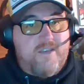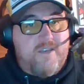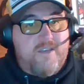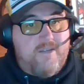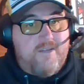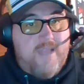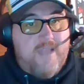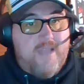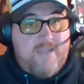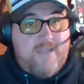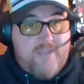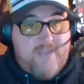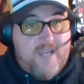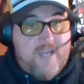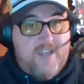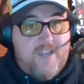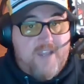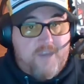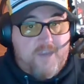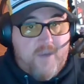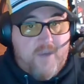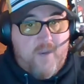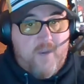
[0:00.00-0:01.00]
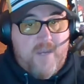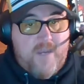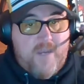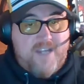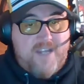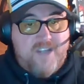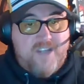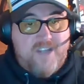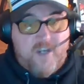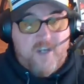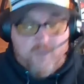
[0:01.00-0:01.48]
they've done it 3
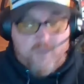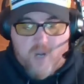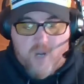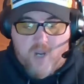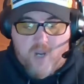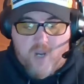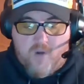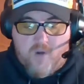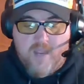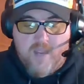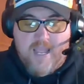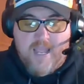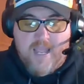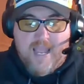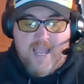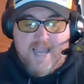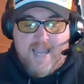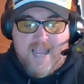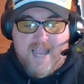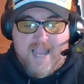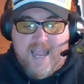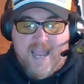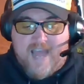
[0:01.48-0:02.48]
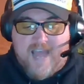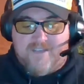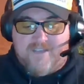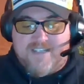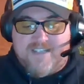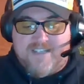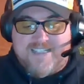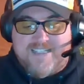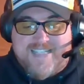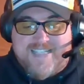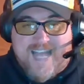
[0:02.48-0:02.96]
weeks in a row, and they
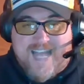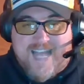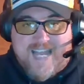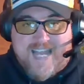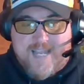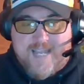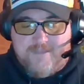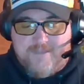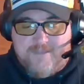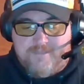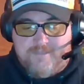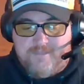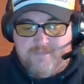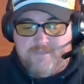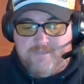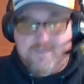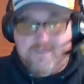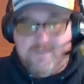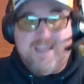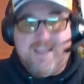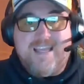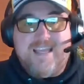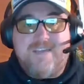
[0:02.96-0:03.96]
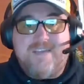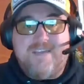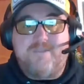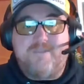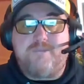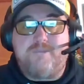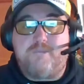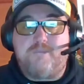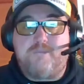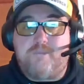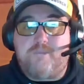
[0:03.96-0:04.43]
haven't done it
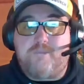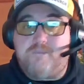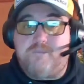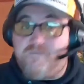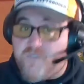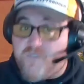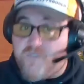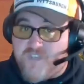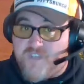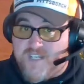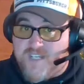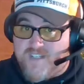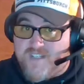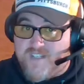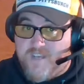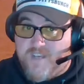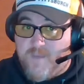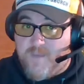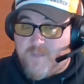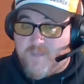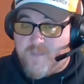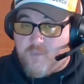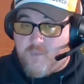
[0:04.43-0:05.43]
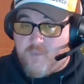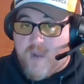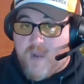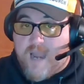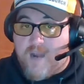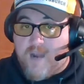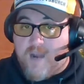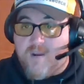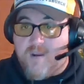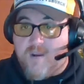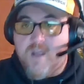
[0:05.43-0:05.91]
for 16 weeks
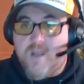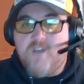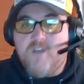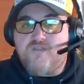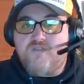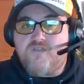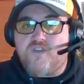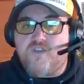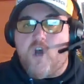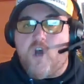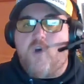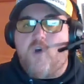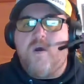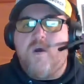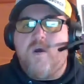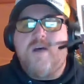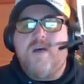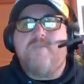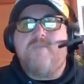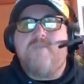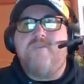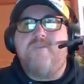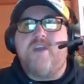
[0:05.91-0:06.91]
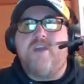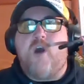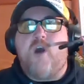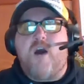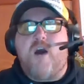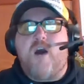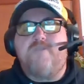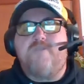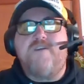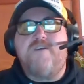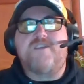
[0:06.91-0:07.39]
prior. So the
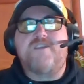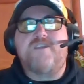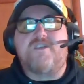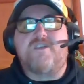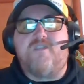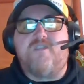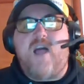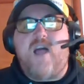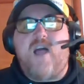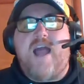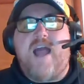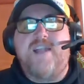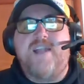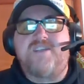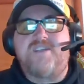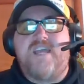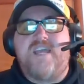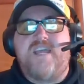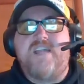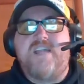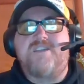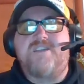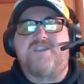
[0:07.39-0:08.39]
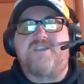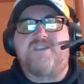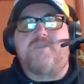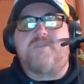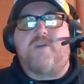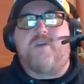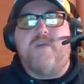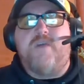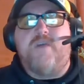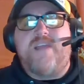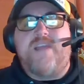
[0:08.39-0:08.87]
offensive line is getting some
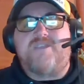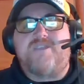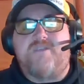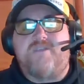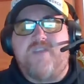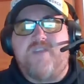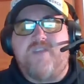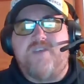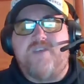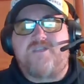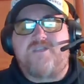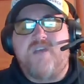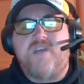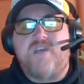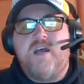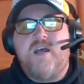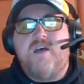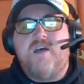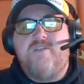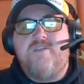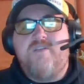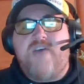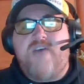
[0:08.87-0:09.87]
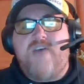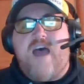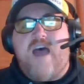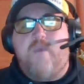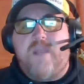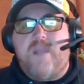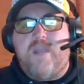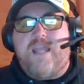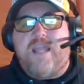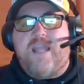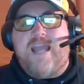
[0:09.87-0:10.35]
cohesiveness that
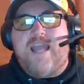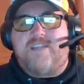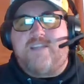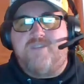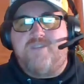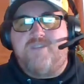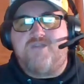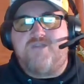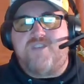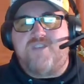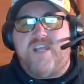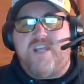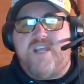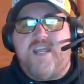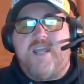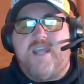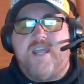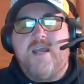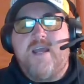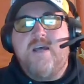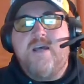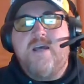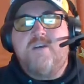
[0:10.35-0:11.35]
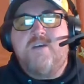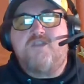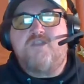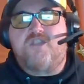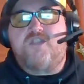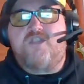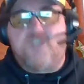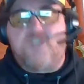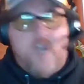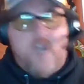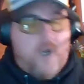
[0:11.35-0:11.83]
we like to see.
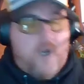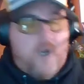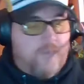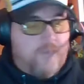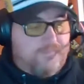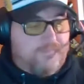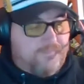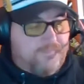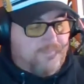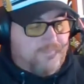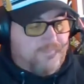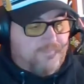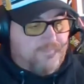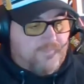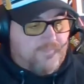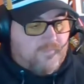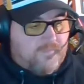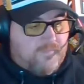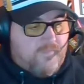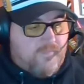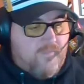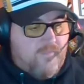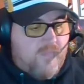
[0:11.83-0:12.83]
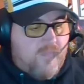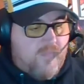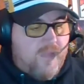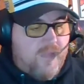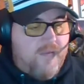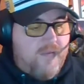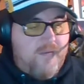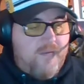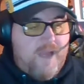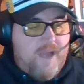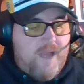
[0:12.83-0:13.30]
So
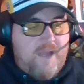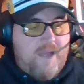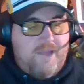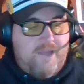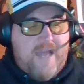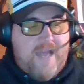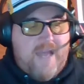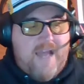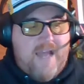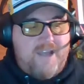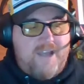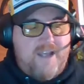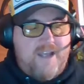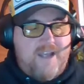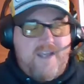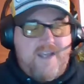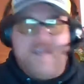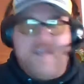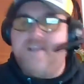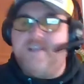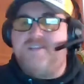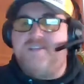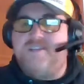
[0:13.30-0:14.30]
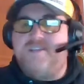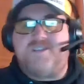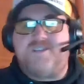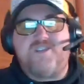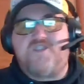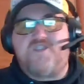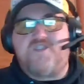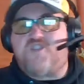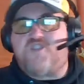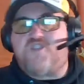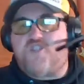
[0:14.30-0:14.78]
that is
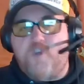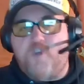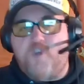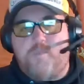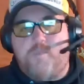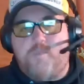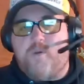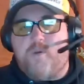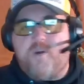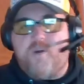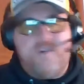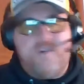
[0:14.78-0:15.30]
super,